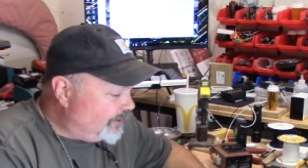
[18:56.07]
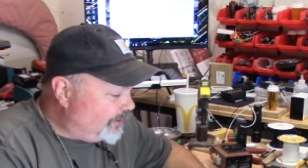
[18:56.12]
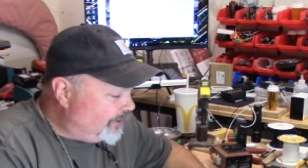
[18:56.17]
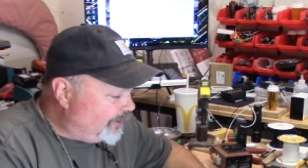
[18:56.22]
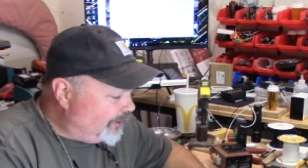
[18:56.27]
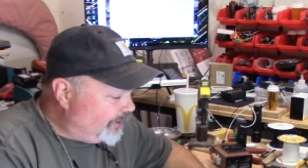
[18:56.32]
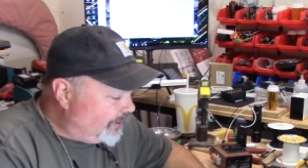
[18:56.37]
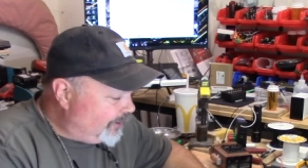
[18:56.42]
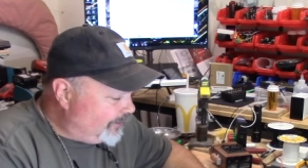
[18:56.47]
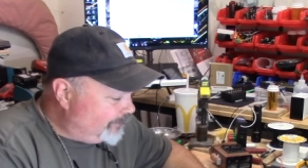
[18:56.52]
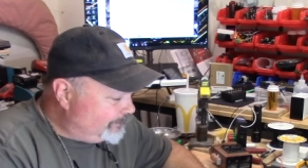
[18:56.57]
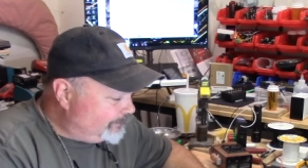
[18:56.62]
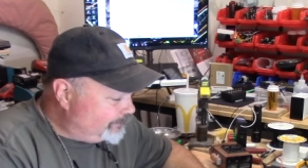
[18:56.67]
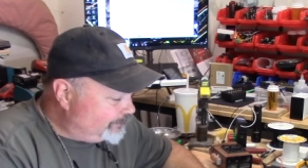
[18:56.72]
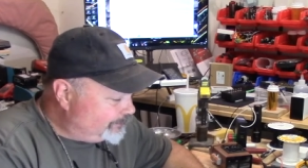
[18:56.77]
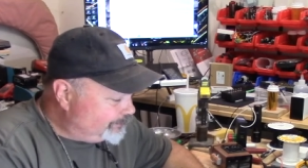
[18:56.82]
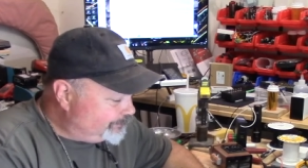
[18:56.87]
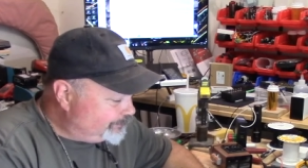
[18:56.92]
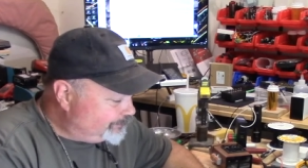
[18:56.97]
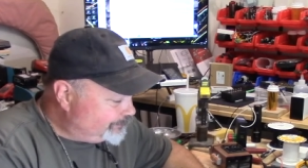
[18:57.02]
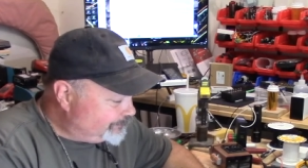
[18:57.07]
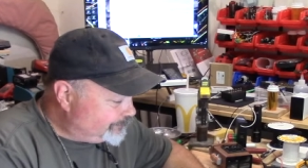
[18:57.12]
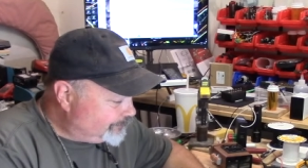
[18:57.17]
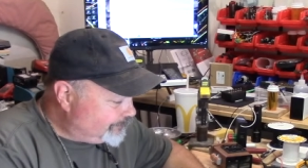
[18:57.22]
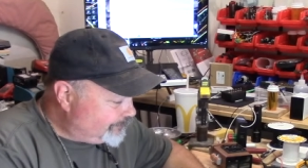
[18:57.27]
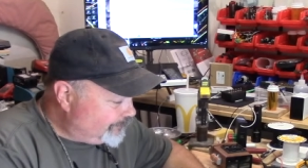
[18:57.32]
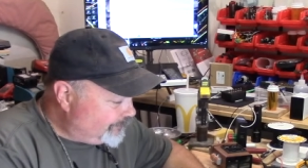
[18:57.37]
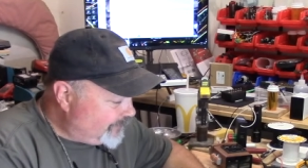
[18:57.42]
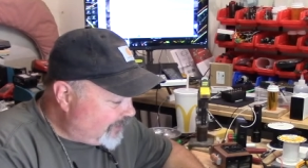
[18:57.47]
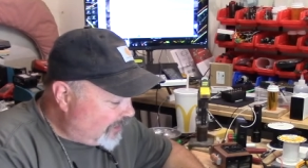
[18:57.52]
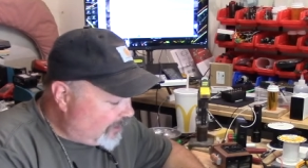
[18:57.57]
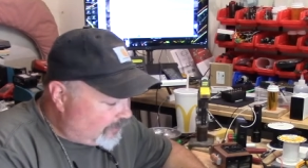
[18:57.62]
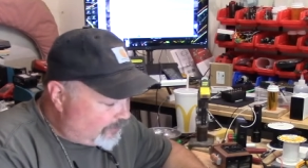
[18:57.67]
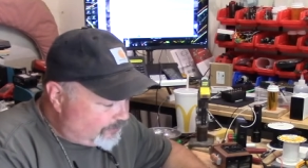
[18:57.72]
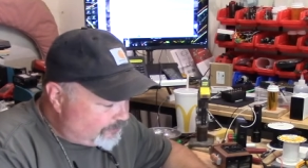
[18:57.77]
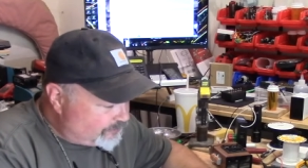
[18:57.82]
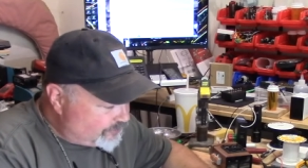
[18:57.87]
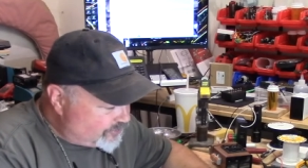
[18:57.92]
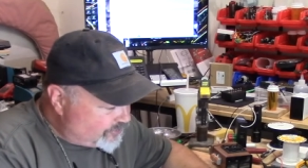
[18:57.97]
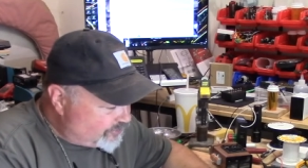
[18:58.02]

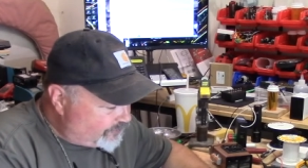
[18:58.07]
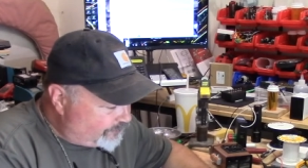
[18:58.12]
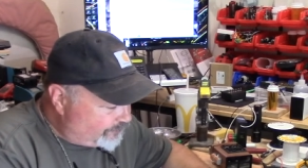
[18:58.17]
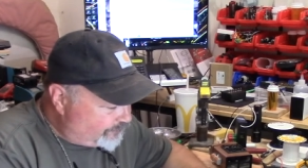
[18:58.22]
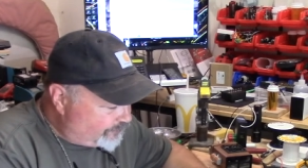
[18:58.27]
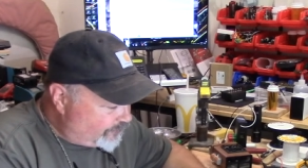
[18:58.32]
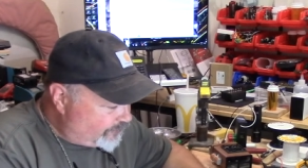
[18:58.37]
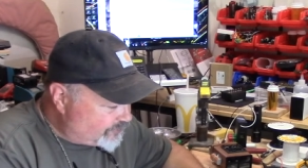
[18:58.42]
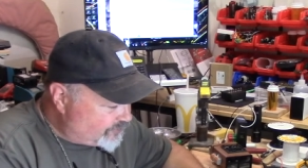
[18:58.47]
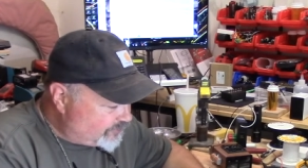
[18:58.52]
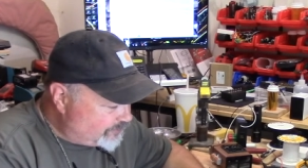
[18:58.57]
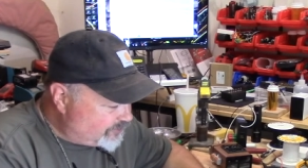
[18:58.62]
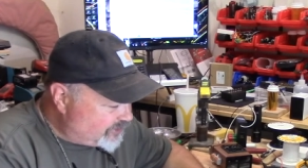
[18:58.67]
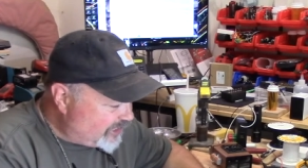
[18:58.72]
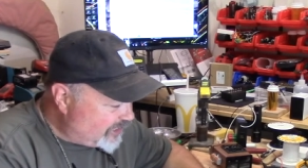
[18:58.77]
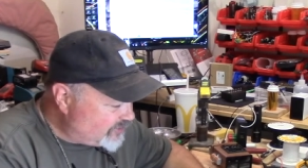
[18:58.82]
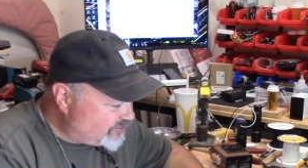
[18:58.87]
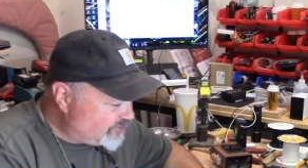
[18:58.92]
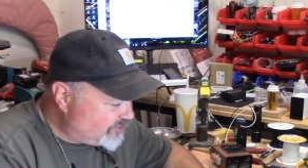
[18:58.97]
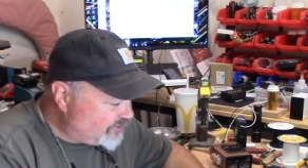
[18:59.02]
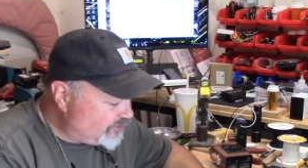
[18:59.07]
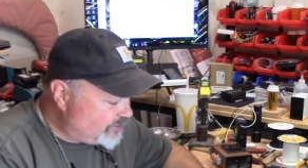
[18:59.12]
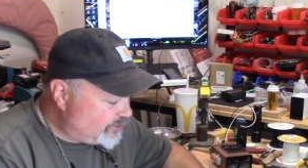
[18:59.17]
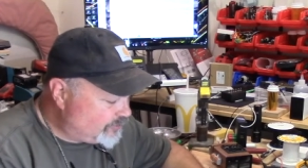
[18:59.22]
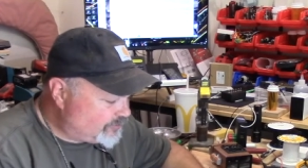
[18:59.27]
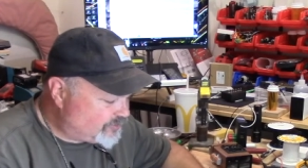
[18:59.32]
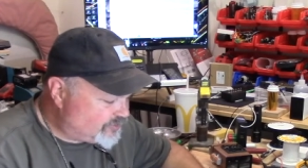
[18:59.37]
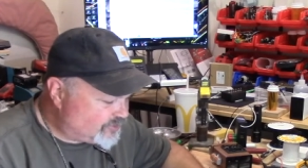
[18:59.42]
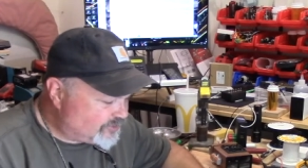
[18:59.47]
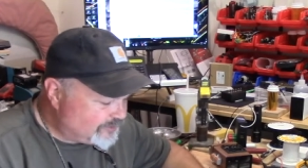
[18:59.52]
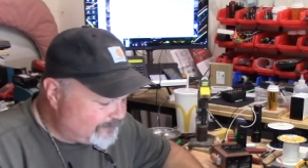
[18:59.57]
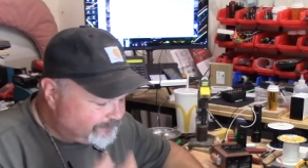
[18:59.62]
Now, for some tasting notes,